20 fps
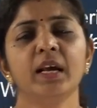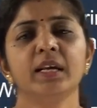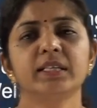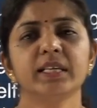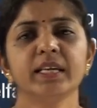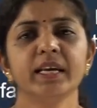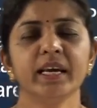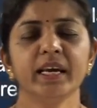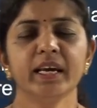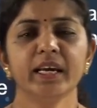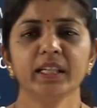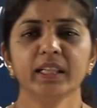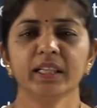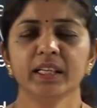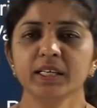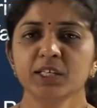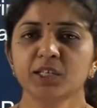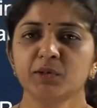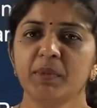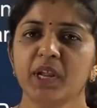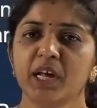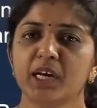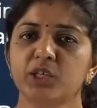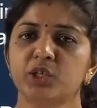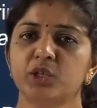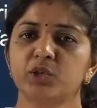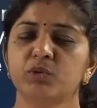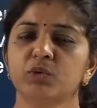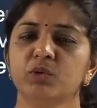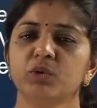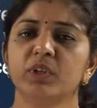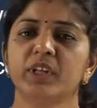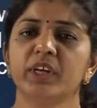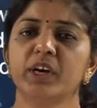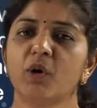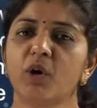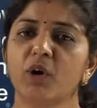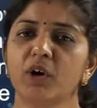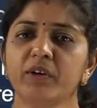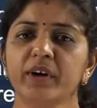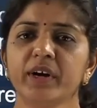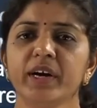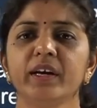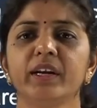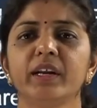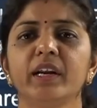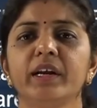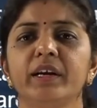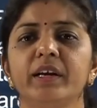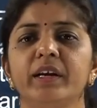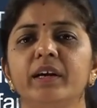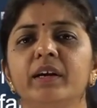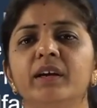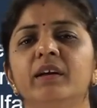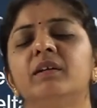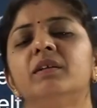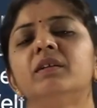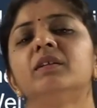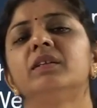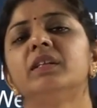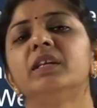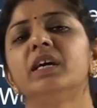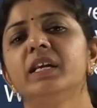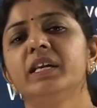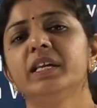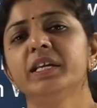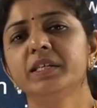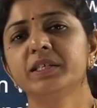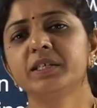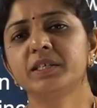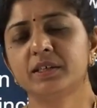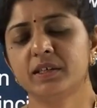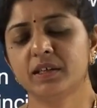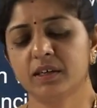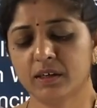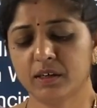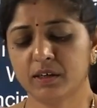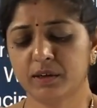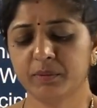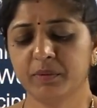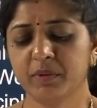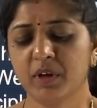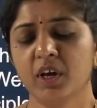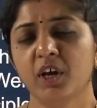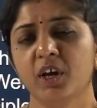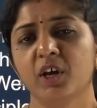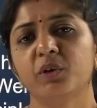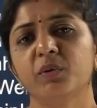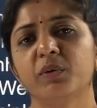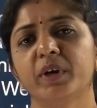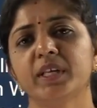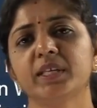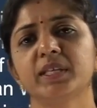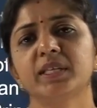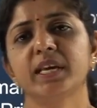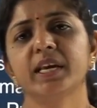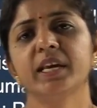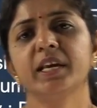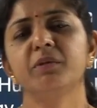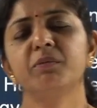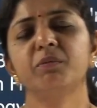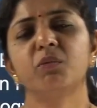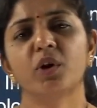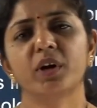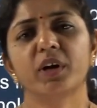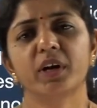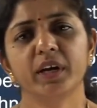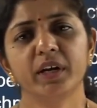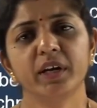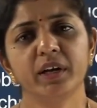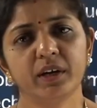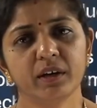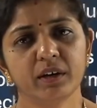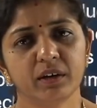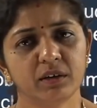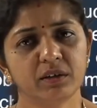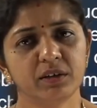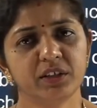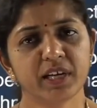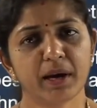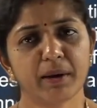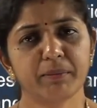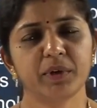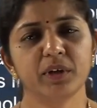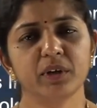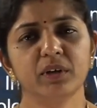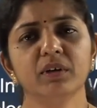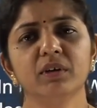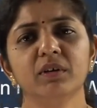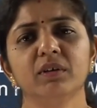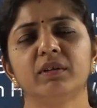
See, in this +2, they already deleted the least, you can say, important chapter,